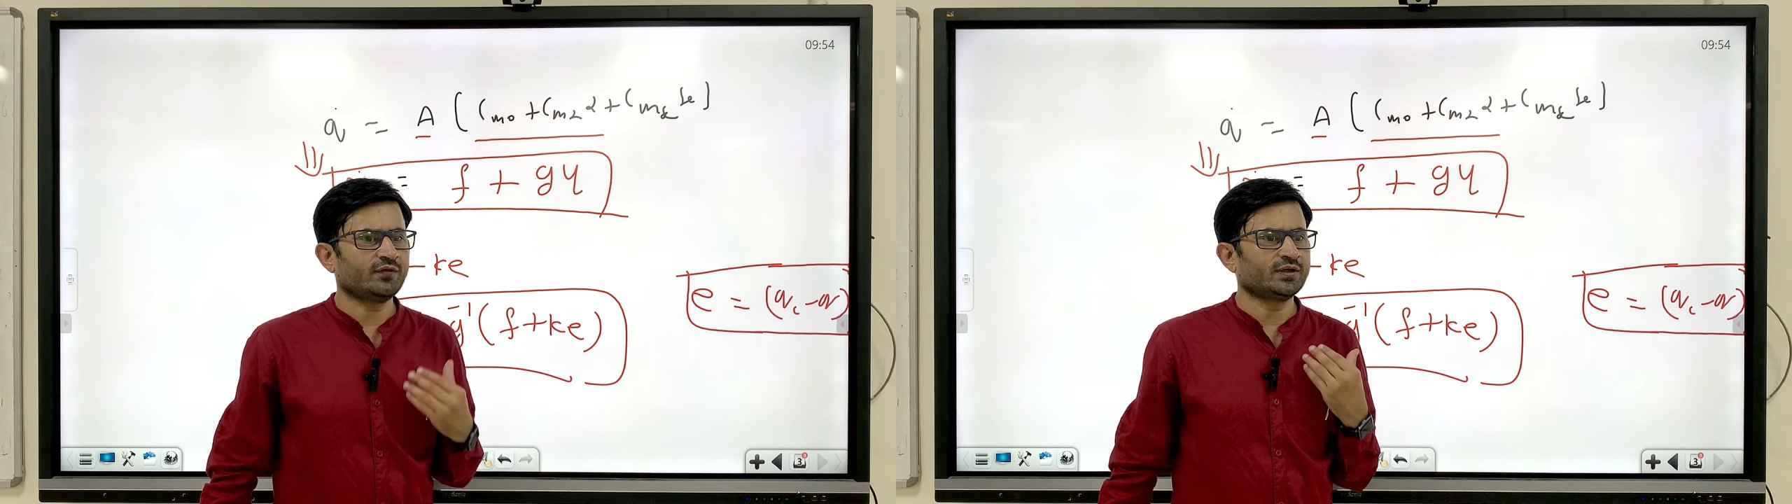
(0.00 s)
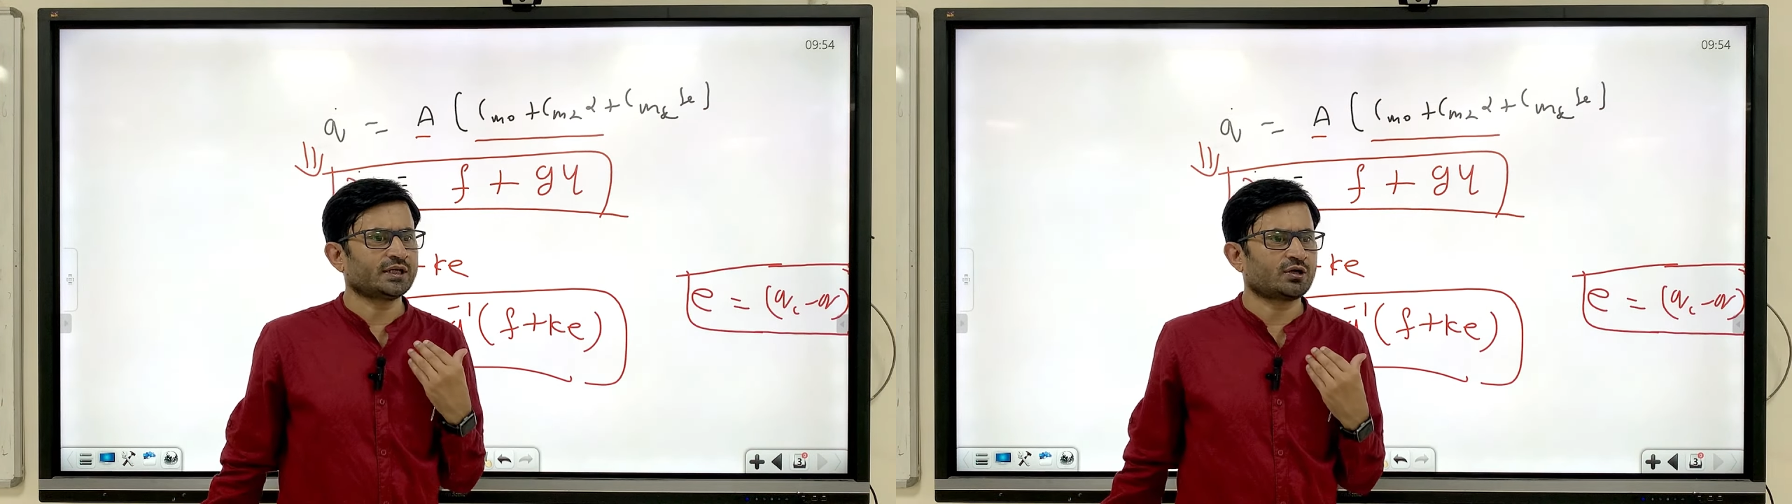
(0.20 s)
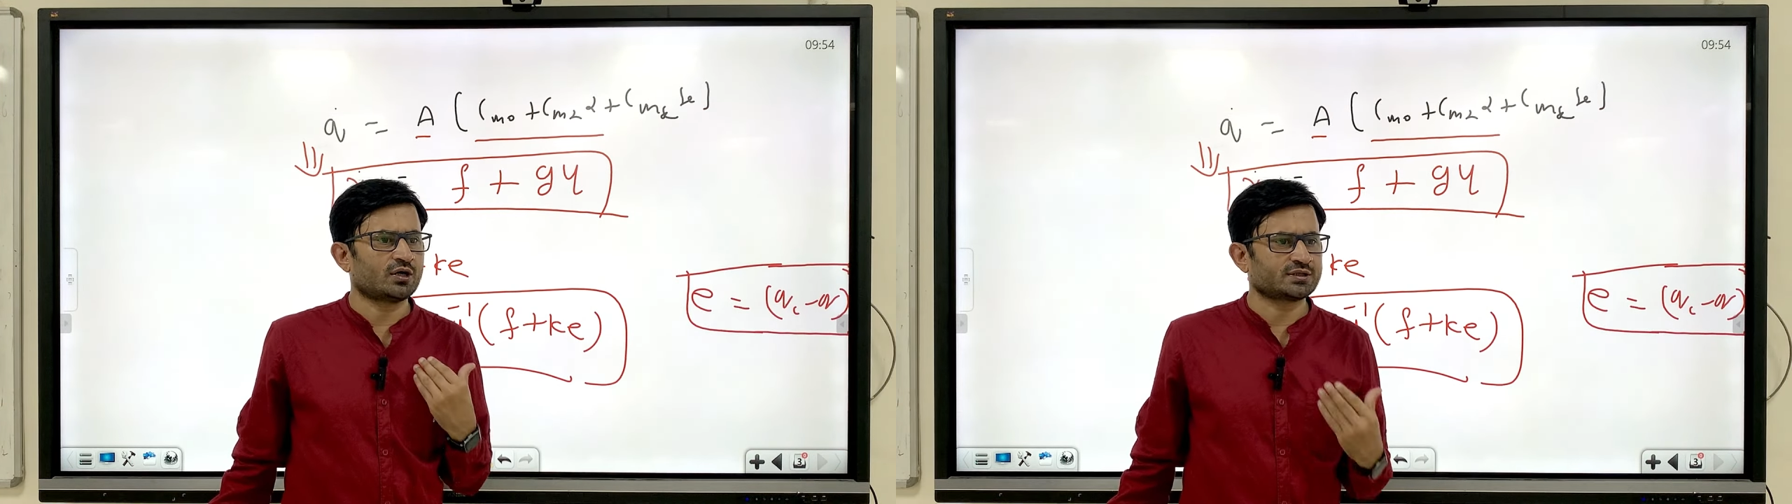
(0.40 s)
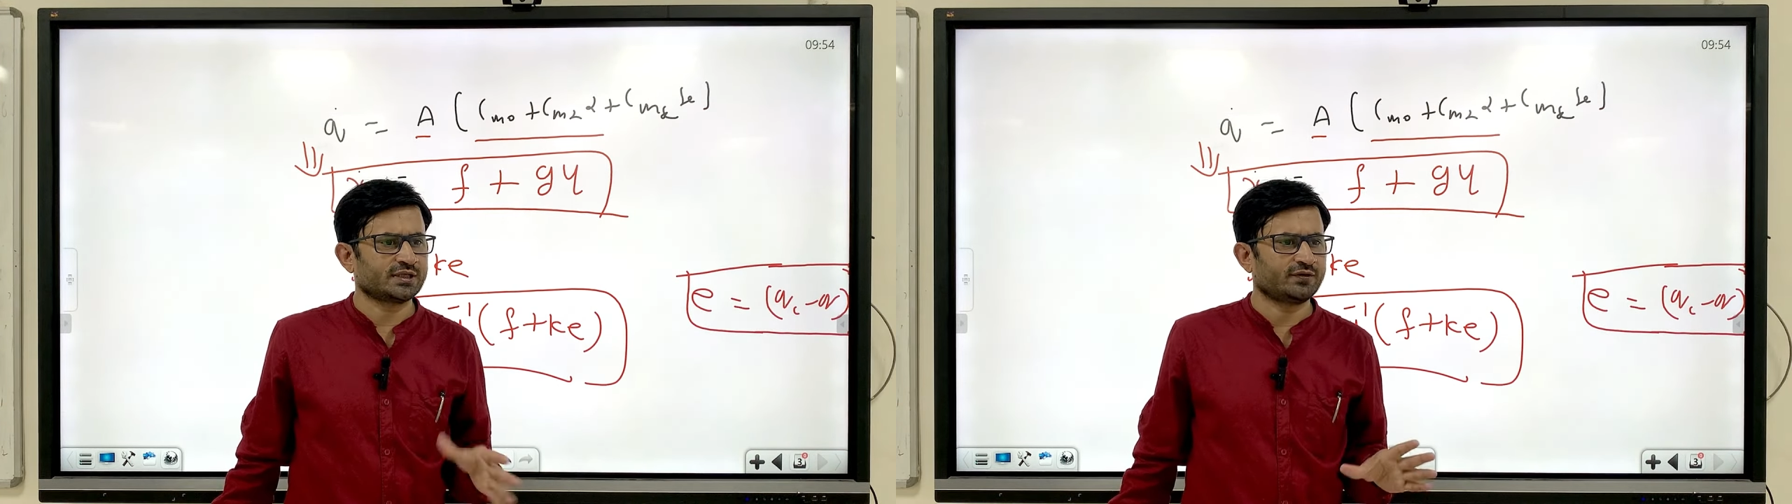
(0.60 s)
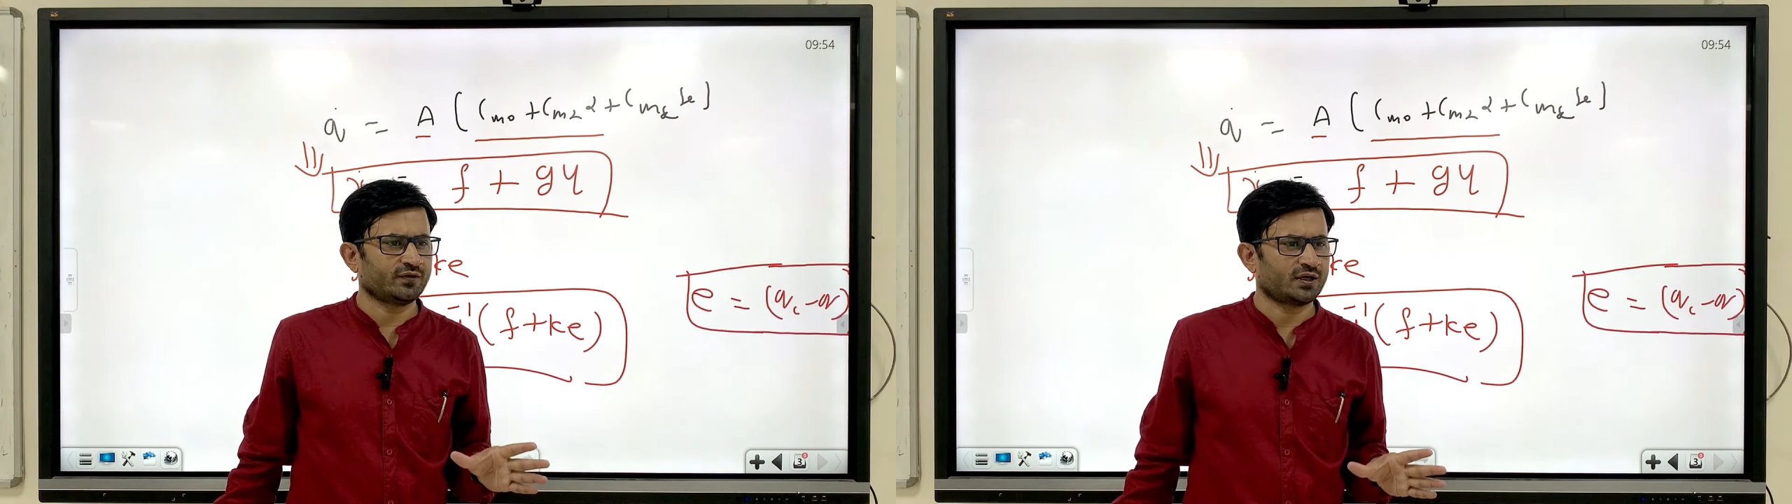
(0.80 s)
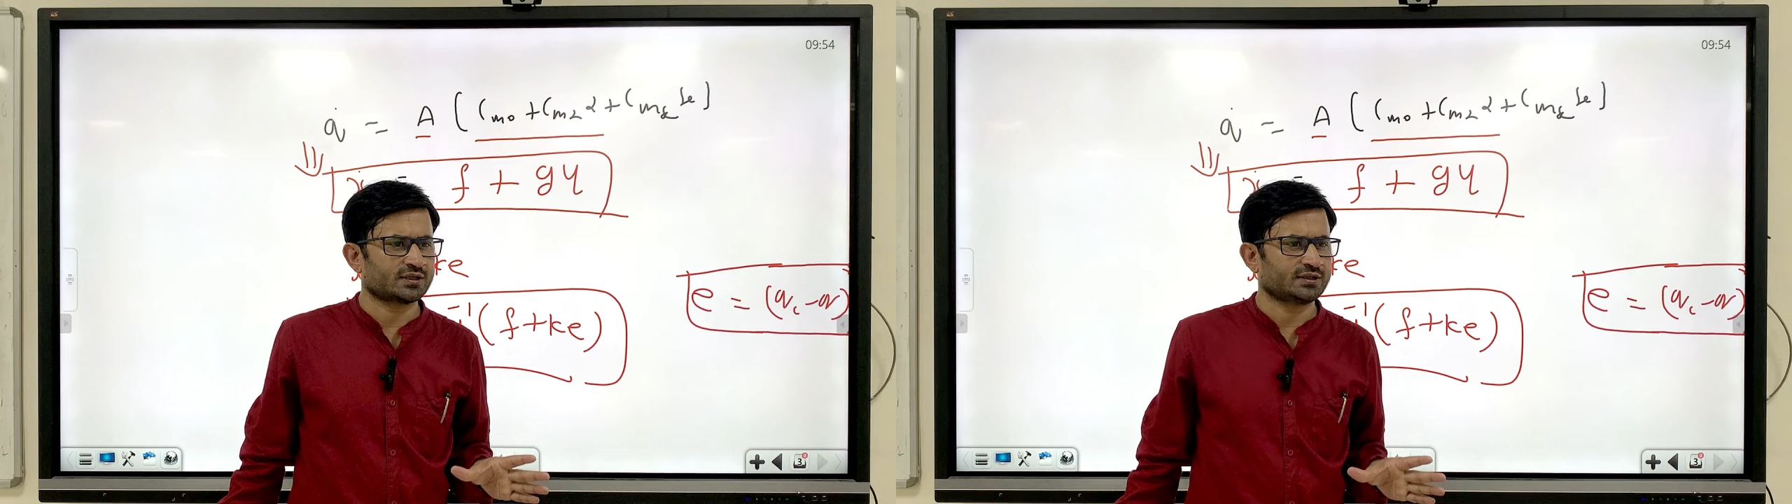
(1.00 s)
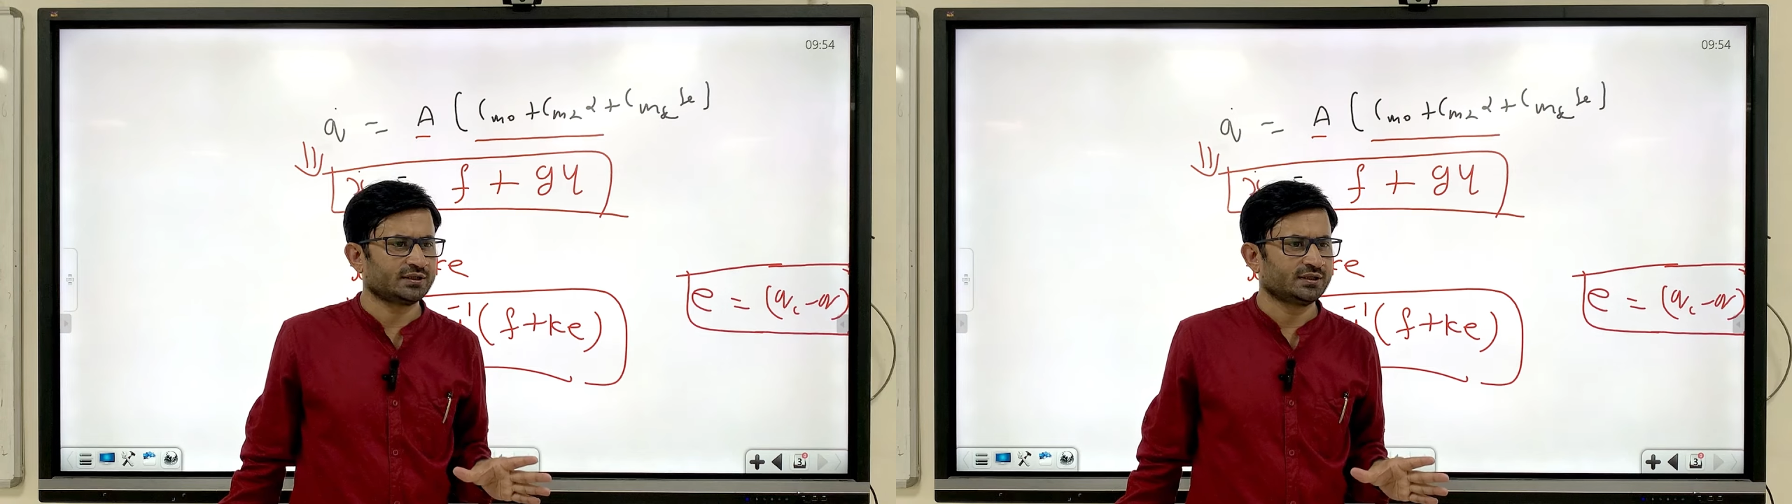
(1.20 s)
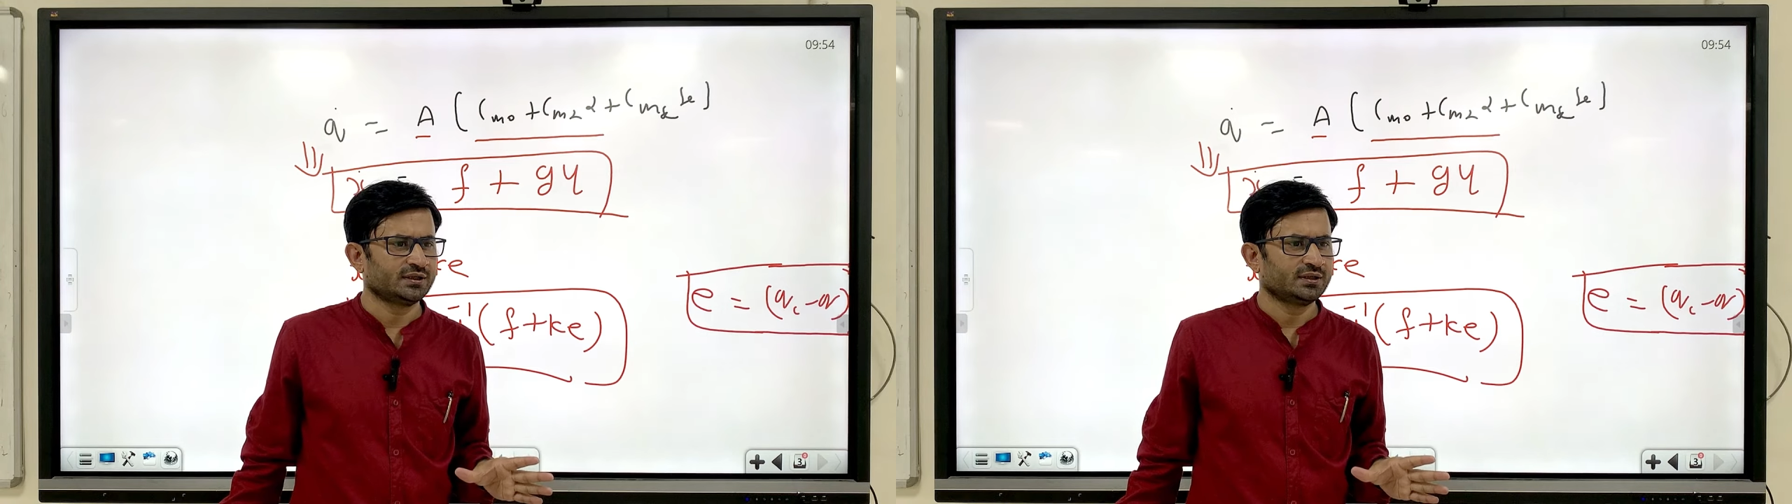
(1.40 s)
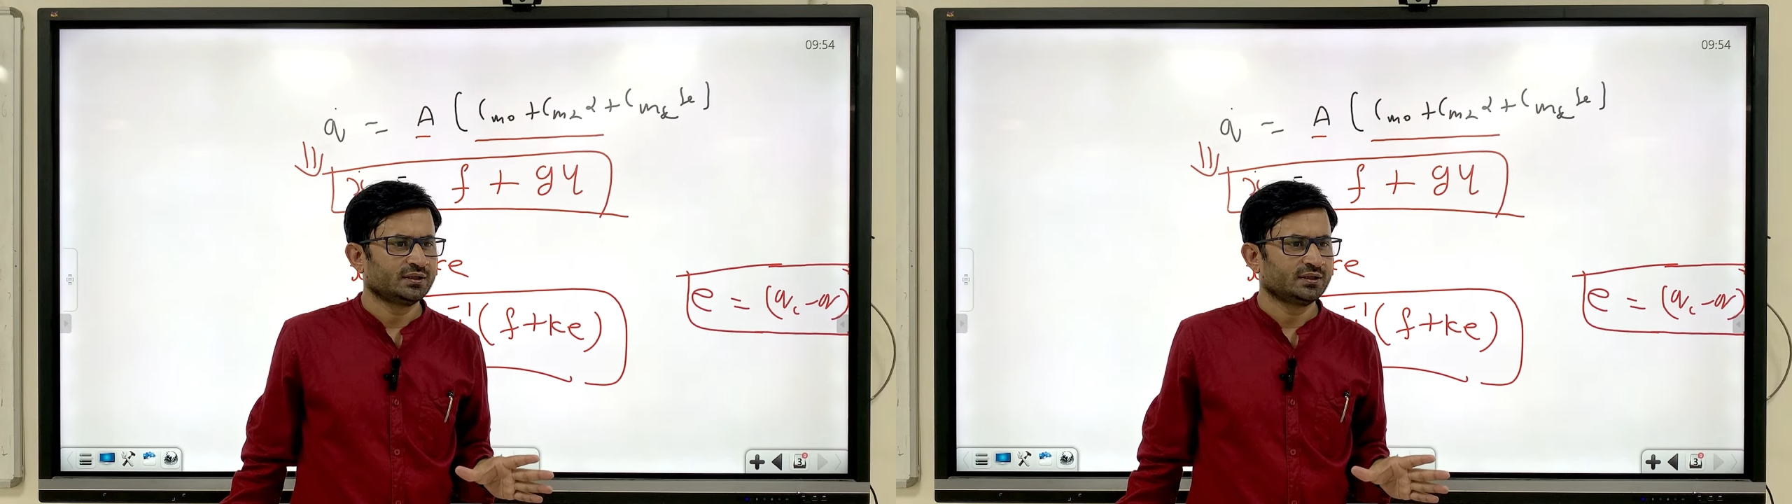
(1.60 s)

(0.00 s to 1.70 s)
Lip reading: with a constant velocity,